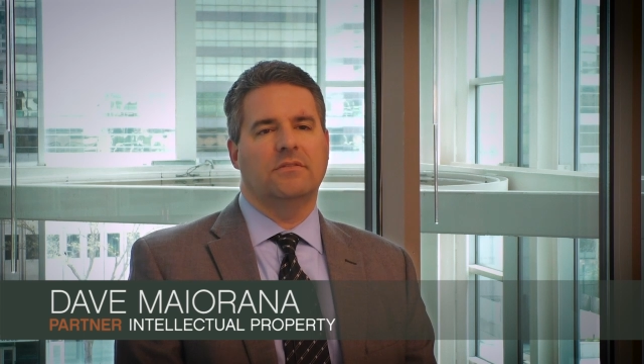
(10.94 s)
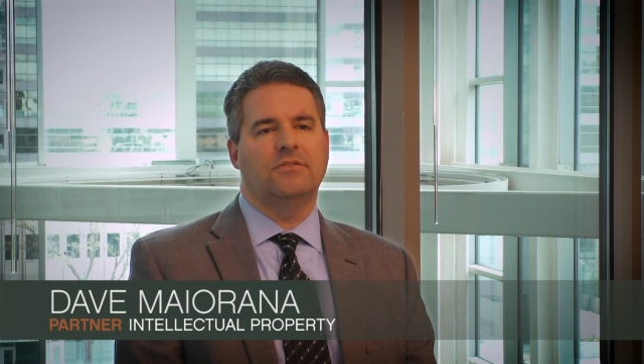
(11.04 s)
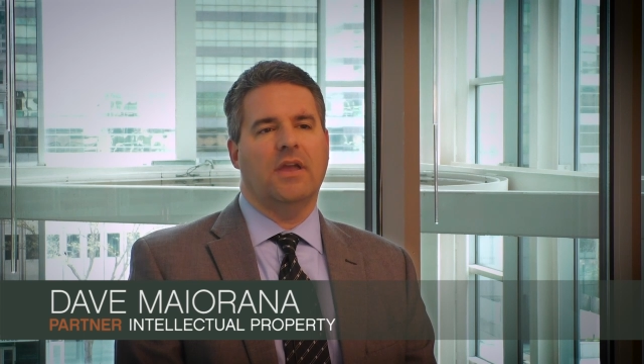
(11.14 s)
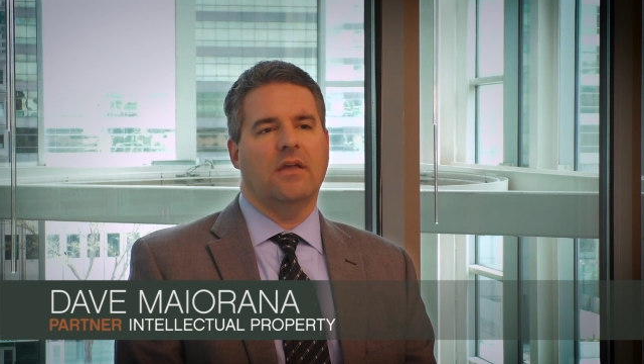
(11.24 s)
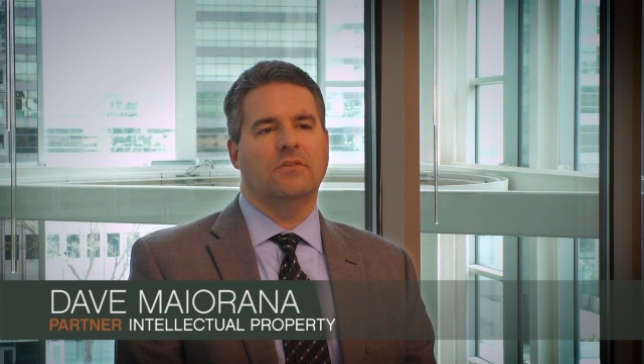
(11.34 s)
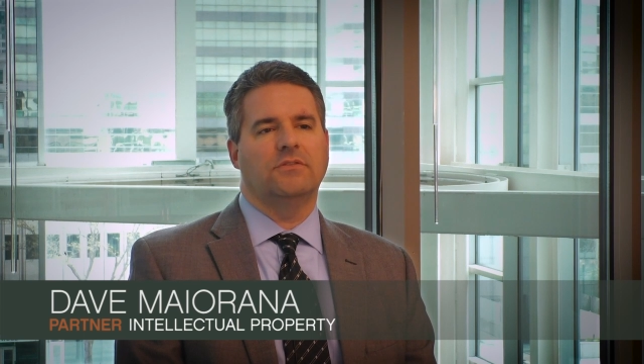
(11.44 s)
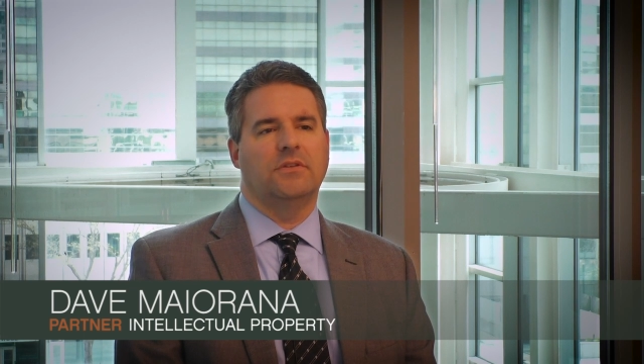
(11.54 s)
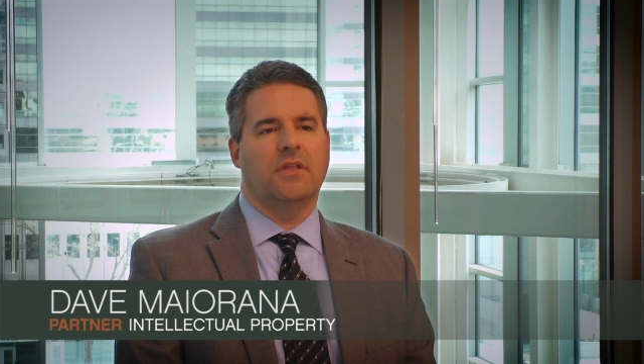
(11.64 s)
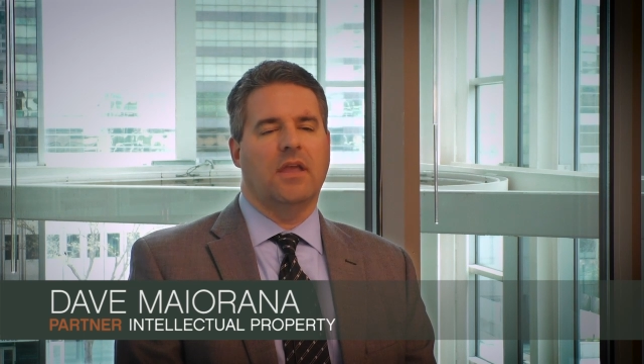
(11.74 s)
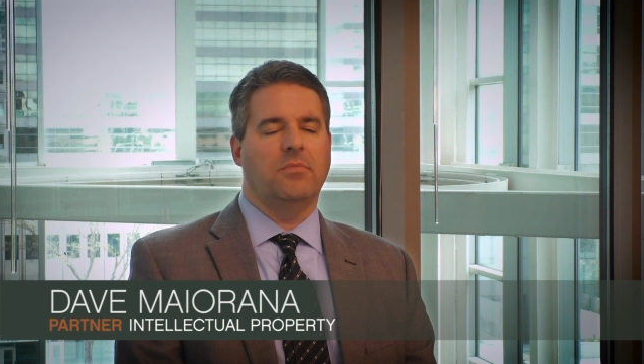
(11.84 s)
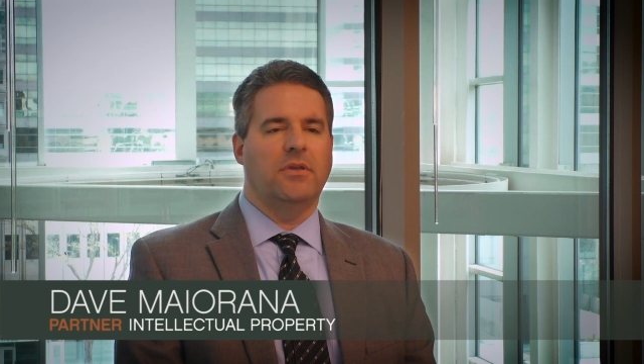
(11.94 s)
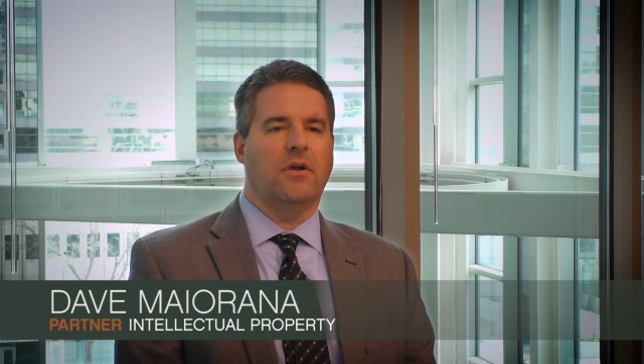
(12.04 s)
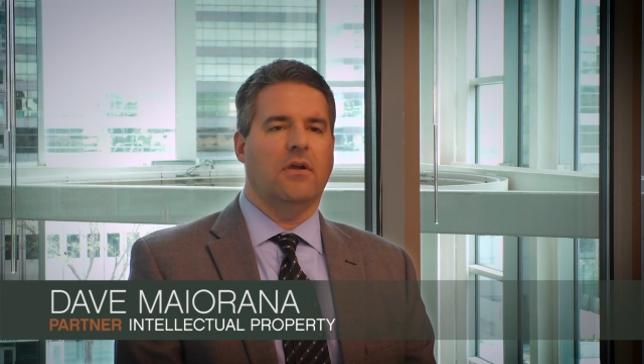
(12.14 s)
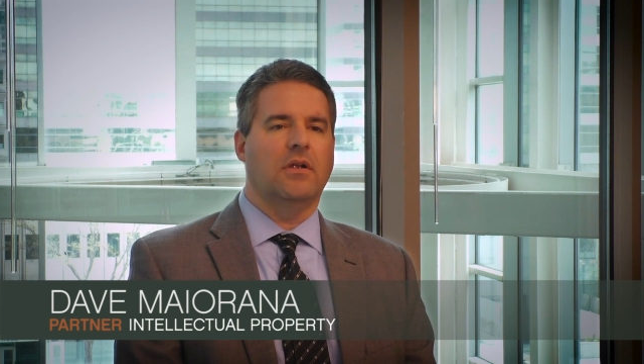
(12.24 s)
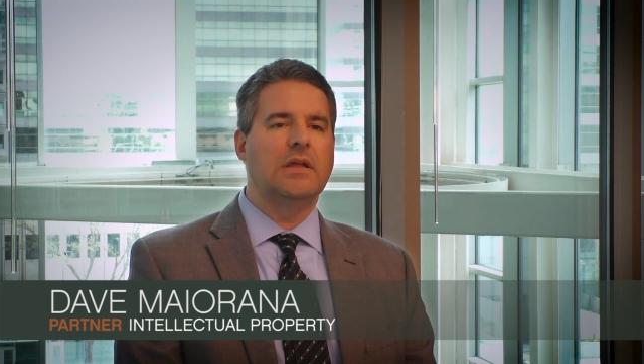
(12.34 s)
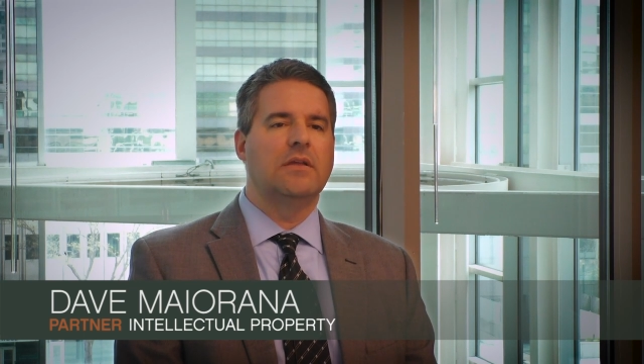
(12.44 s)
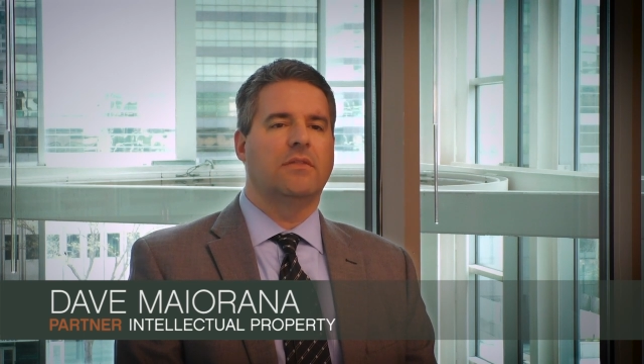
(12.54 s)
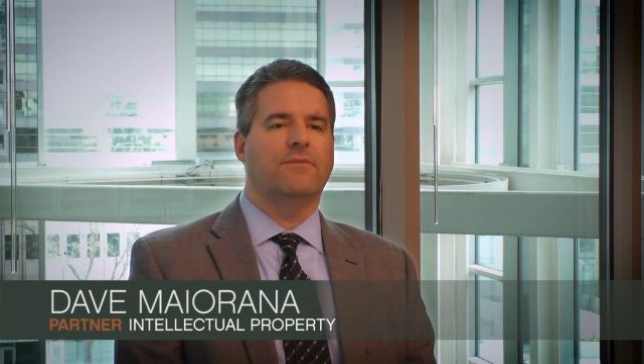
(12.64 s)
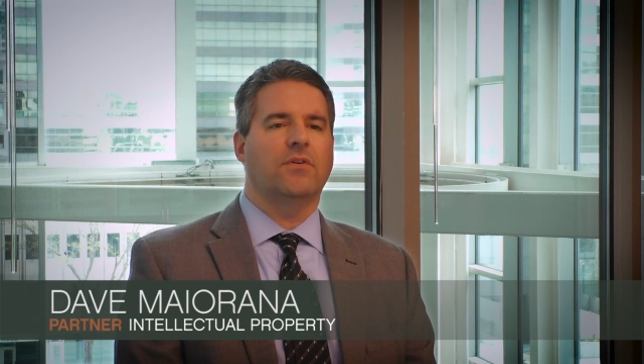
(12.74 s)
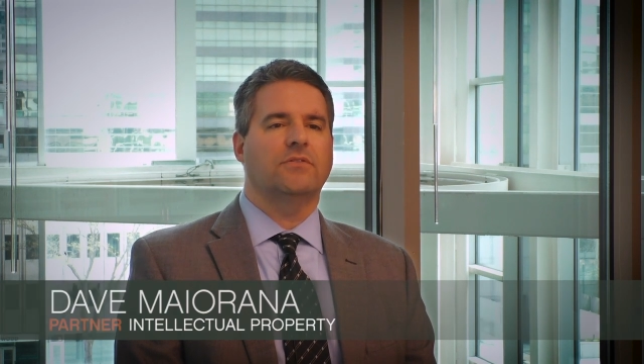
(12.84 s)
is challenged in an IPR, the
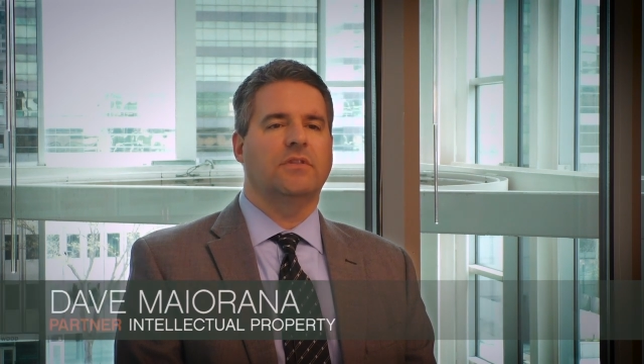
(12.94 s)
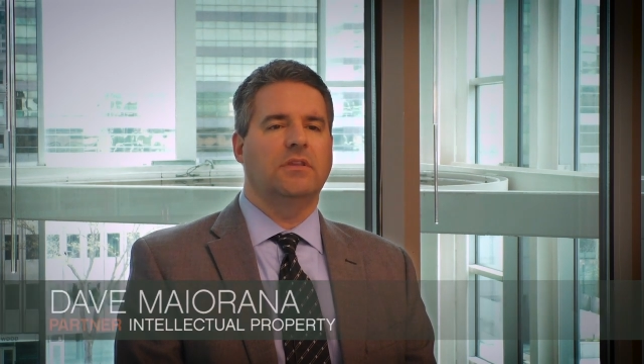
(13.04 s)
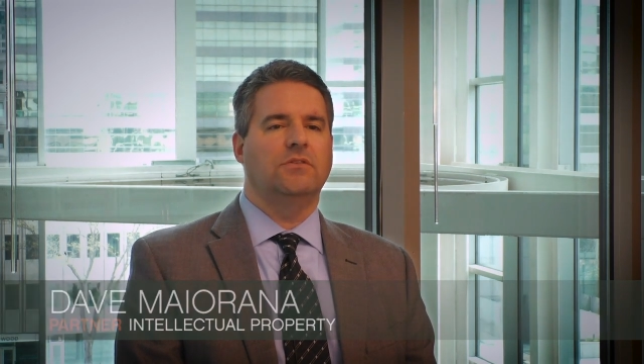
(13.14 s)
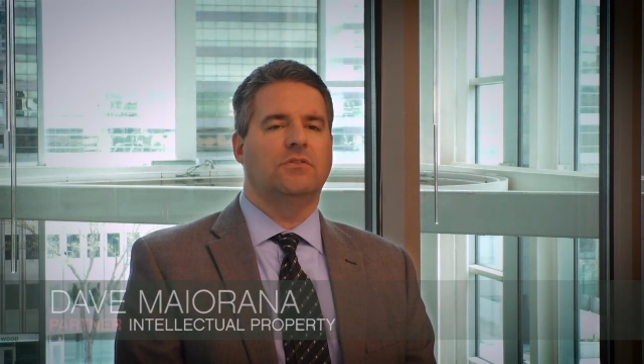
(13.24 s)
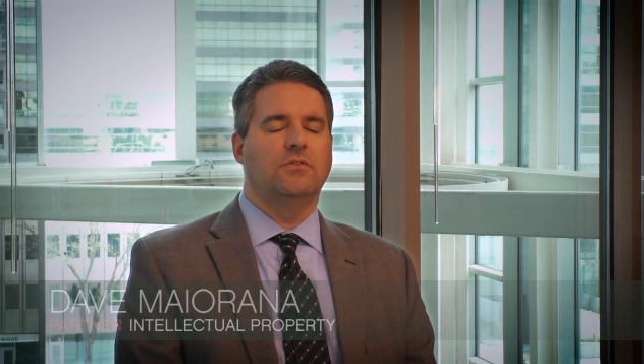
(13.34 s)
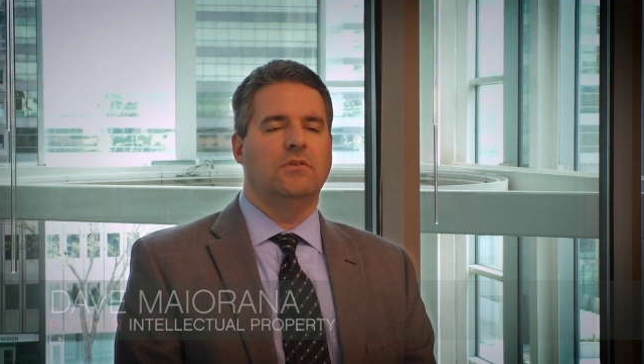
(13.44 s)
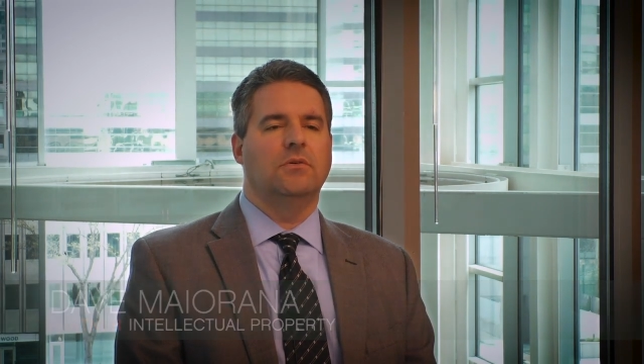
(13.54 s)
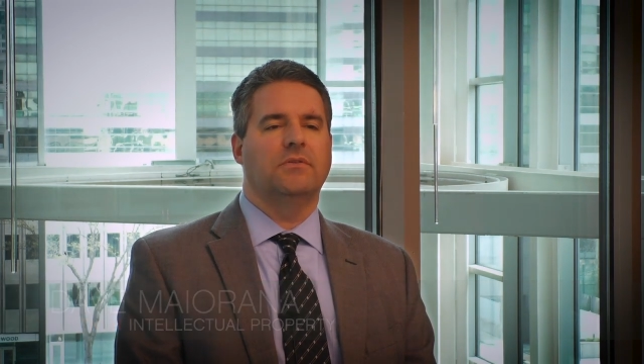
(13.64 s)
first thing you should do